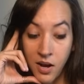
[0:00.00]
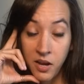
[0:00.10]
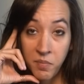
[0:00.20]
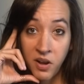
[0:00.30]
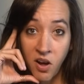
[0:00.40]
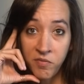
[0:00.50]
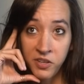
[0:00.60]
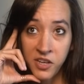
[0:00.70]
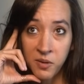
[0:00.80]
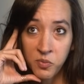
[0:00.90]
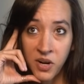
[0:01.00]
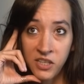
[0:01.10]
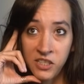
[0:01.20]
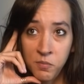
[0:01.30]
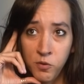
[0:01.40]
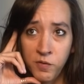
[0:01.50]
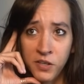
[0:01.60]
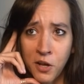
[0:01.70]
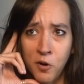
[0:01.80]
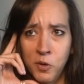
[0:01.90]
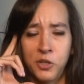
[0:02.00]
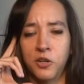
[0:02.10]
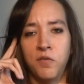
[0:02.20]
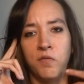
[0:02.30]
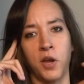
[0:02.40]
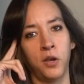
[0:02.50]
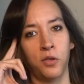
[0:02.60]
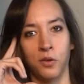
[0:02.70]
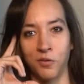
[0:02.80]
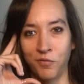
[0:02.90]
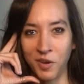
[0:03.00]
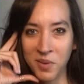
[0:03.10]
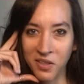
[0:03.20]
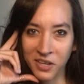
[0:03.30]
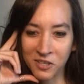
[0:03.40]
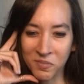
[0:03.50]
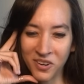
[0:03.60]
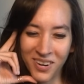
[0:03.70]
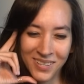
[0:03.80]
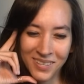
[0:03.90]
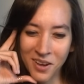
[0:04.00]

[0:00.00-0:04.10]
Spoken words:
I admit, oftentimes when I see movies that are meant to convey the female experience,